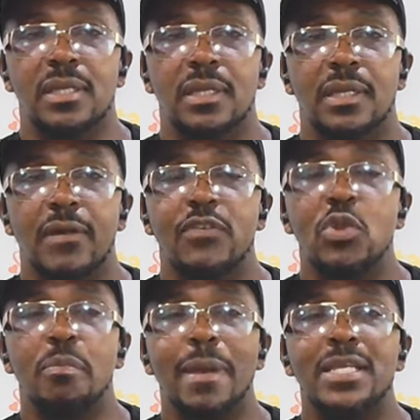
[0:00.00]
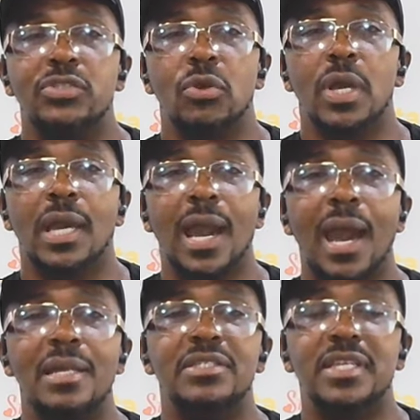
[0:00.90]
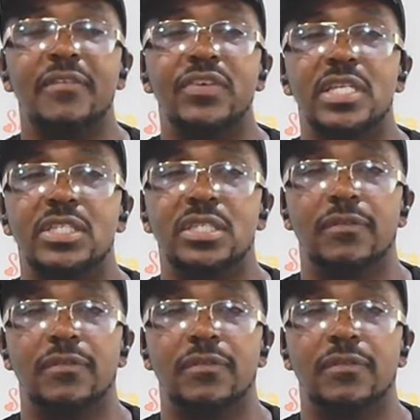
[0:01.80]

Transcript: love you based on God's definition